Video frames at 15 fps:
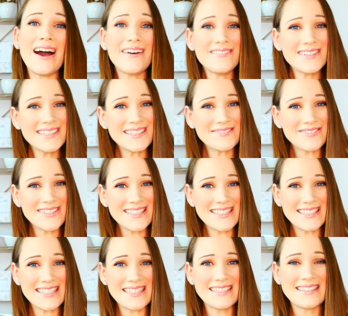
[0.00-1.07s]
of the different
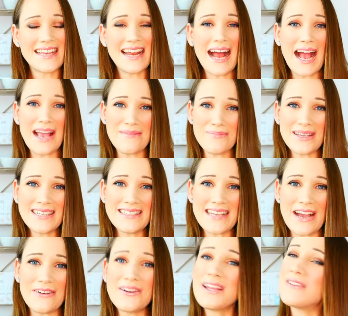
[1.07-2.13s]
teas that I picked
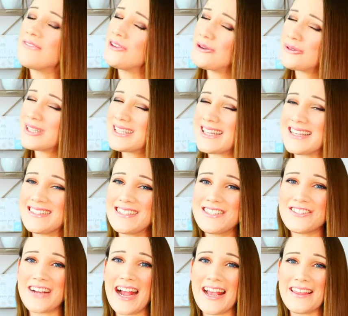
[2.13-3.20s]
out if you would like to
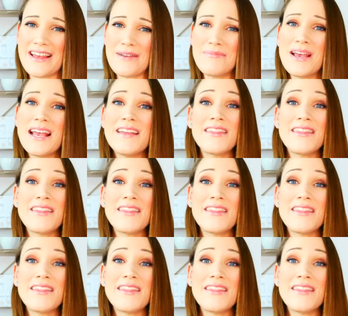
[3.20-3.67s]
try them.